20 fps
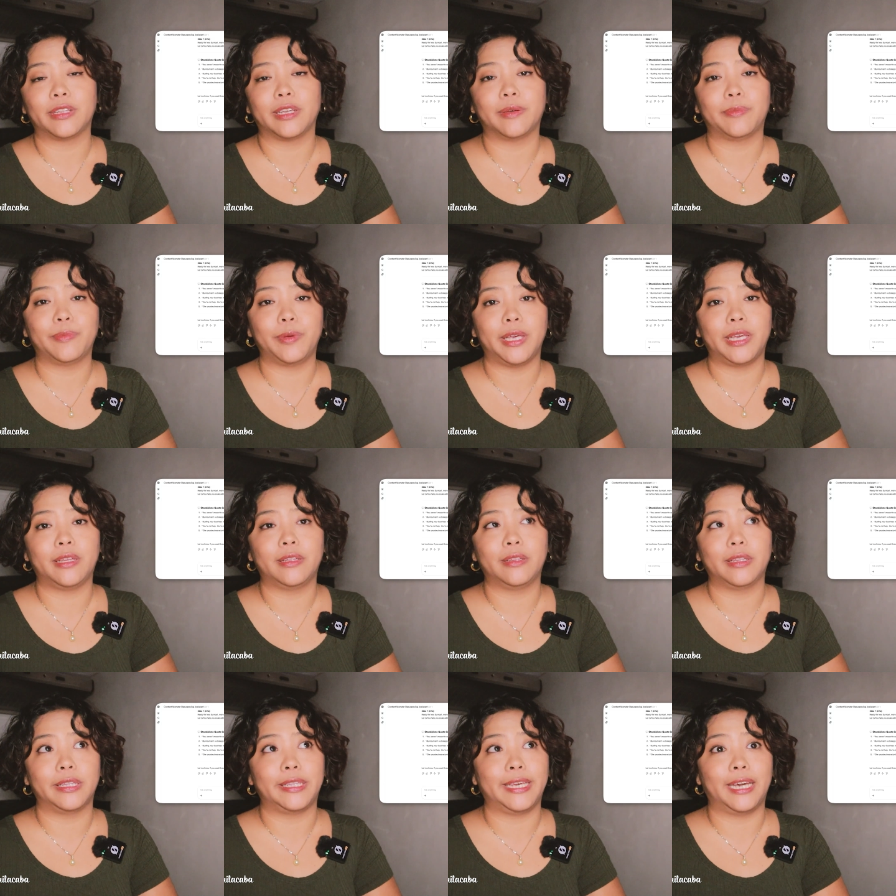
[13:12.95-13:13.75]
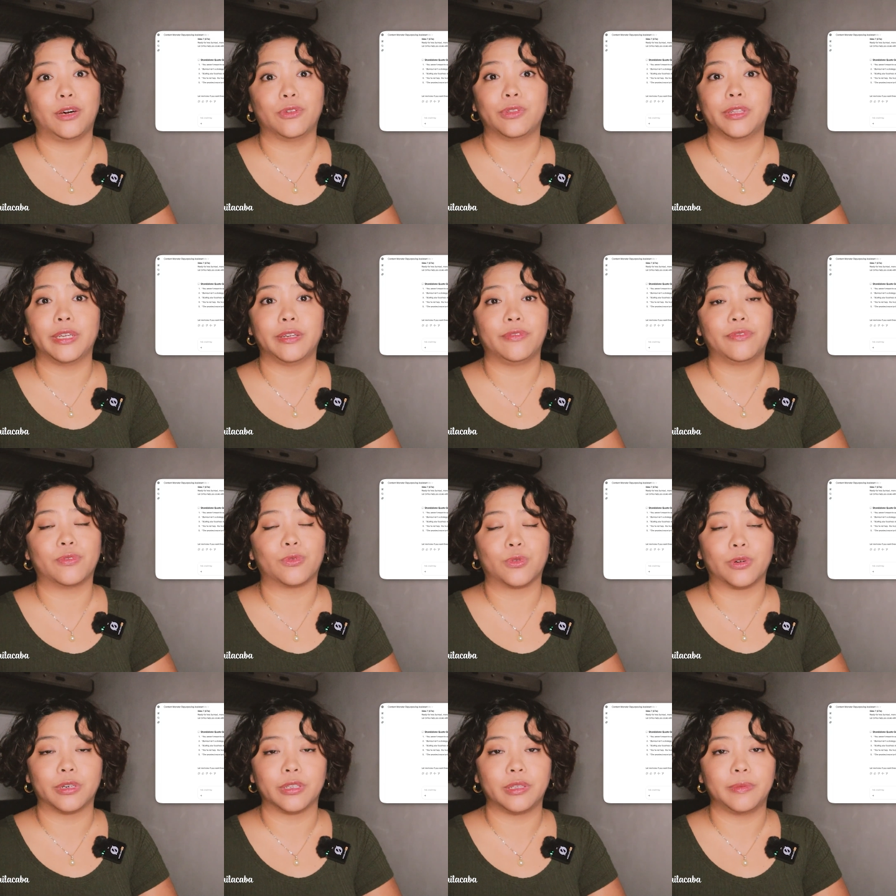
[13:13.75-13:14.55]
like make the outline
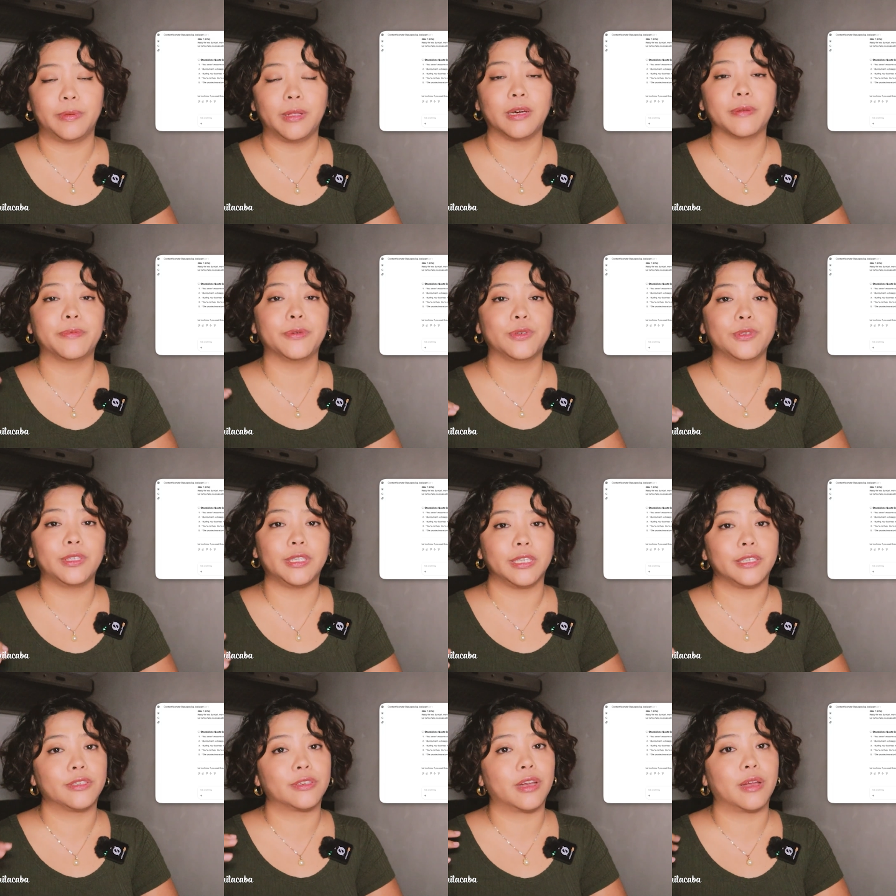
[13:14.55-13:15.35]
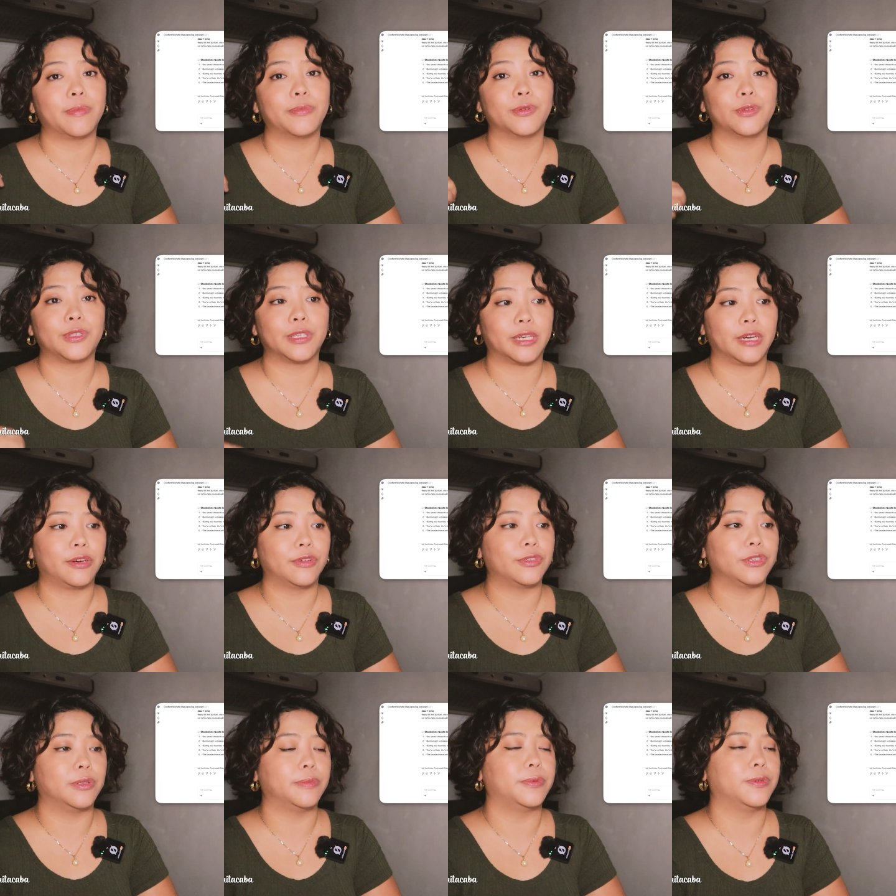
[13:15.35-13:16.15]
for the blog post, the Instagram post, the
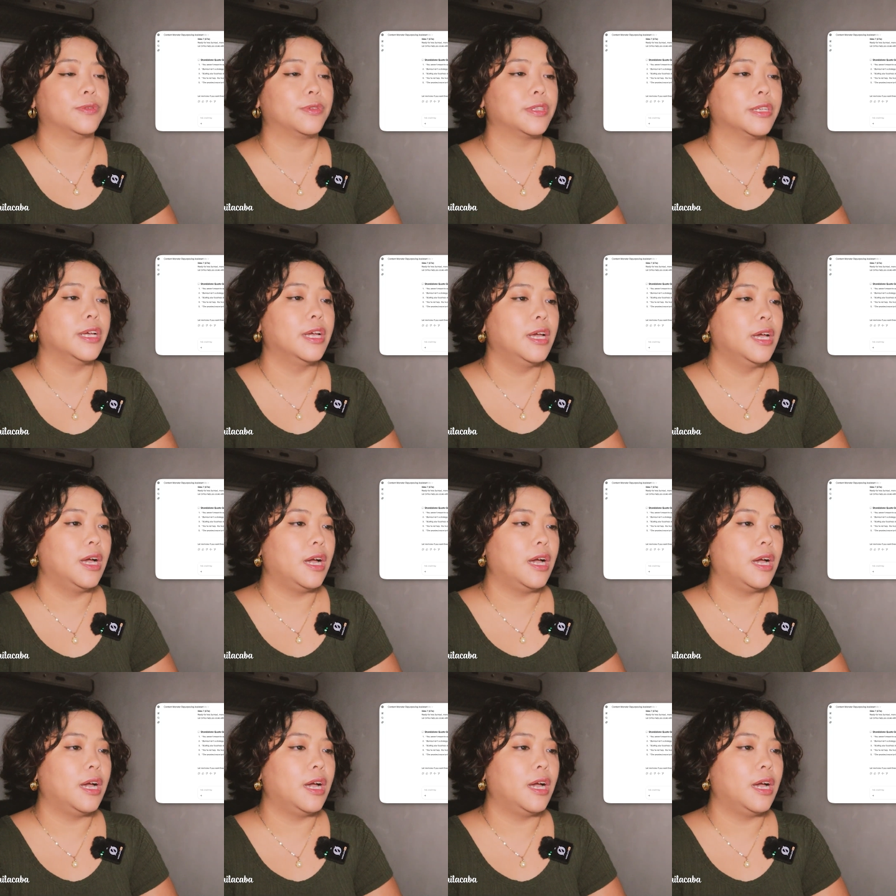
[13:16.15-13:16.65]
carousel post.